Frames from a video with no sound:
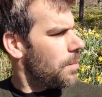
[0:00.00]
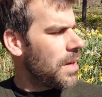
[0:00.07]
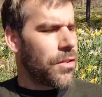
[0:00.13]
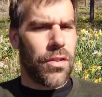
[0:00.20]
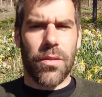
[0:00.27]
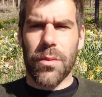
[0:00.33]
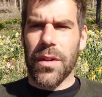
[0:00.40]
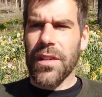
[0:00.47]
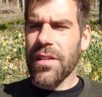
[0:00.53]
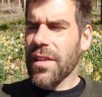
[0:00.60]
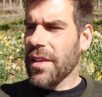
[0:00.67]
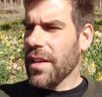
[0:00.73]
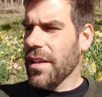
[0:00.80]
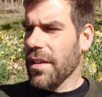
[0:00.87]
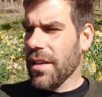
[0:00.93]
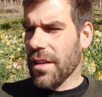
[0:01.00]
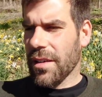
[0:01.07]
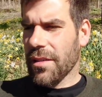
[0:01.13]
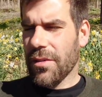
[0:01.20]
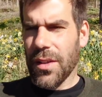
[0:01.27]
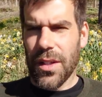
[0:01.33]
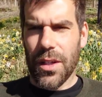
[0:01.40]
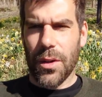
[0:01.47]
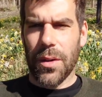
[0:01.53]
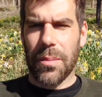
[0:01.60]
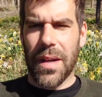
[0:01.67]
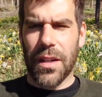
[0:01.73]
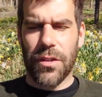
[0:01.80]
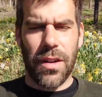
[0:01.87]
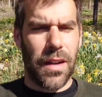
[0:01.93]
mentioned recently in a video
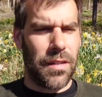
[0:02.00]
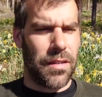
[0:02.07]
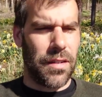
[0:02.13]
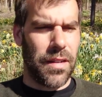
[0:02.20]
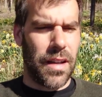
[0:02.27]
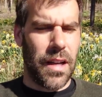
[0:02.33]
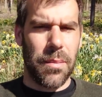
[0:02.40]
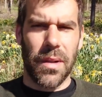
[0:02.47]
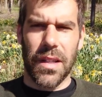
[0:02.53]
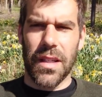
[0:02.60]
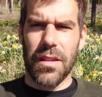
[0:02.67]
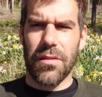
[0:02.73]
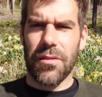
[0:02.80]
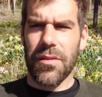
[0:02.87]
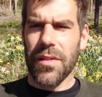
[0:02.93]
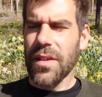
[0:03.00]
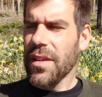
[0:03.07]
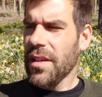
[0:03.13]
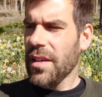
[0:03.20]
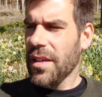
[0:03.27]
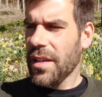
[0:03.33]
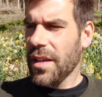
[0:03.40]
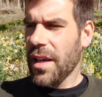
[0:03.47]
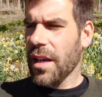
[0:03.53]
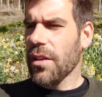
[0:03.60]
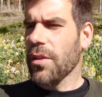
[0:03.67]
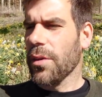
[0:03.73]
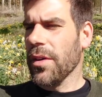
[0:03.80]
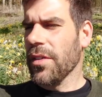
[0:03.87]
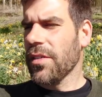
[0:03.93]
in Manchester that I believe
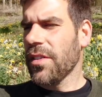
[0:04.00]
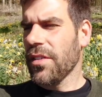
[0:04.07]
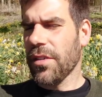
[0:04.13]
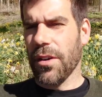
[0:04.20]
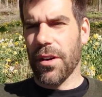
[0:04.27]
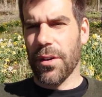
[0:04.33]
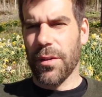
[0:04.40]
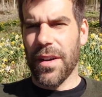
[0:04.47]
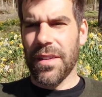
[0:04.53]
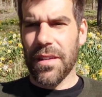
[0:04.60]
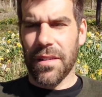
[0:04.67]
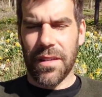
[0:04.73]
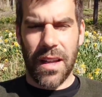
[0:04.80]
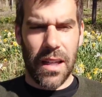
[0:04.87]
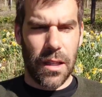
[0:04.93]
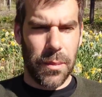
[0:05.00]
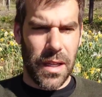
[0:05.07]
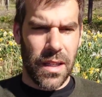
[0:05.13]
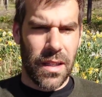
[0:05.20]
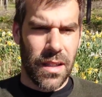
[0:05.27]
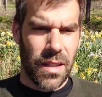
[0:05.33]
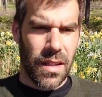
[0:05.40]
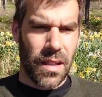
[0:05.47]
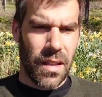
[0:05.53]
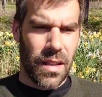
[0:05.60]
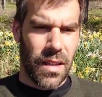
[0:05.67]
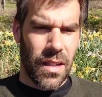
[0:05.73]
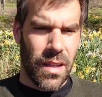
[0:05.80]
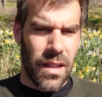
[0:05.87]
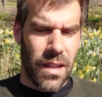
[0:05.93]
ignorance is our greatest enemy.
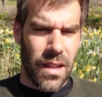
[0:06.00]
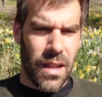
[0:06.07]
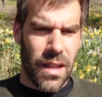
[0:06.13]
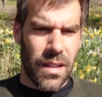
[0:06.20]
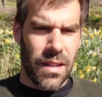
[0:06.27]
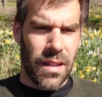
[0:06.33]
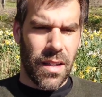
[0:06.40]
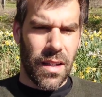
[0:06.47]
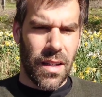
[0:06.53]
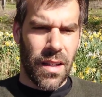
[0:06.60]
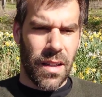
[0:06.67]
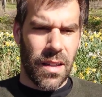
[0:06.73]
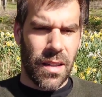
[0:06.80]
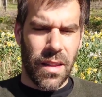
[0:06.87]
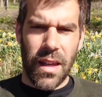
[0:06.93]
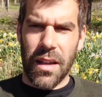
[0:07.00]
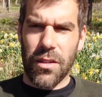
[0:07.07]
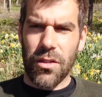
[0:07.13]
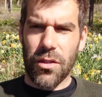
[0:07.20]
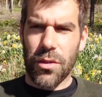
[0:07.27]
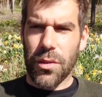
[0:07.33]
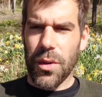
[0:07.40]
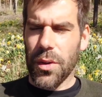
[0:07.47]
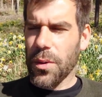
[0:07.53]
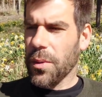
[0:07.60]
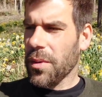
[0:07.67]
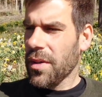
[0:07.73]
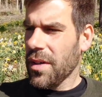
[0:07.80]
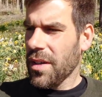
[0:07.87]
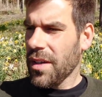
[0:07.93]
And that is
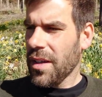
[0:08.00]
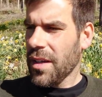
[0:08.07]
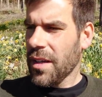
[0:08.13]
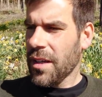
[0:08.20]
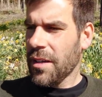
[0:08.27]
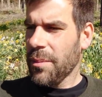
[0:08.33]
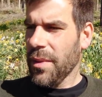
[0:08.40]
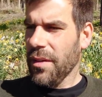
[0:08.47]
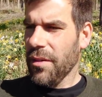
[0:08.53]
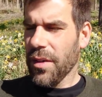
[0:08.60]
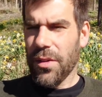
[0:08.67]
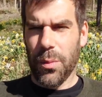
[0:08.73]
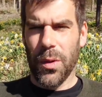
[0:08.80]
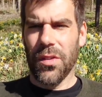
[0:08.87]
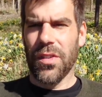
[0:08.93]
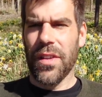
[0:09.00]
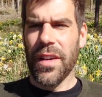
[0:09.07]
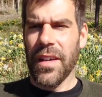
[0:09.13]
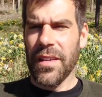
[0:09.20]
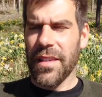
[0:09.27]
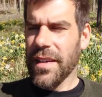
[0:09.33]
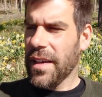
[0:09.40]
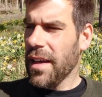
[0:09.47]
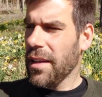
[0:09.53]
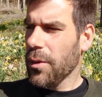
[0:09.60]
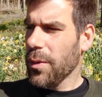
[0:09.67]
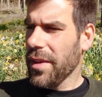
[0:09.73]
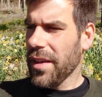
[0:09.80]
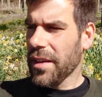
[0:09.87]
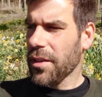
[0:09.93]
true. But what's tied
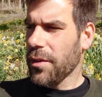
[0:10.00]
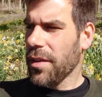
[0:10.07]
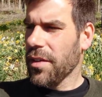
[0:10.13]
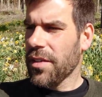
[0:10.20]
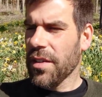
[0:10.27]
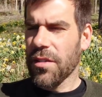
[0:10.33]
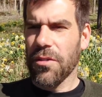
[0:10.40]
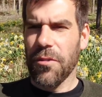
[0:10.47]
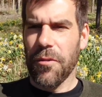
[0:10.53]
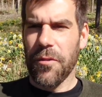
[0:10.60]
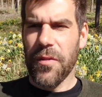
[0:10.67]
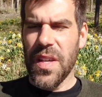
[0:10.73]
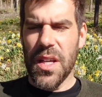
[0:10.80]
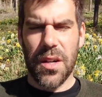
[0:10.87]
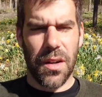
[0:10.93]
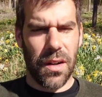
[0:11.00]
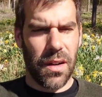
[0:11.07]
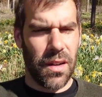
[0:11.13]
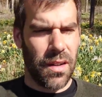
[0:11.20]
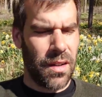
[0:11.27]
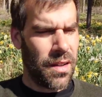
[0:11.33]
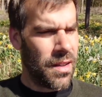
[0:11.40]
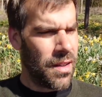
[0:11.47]
together with ignorance is fear.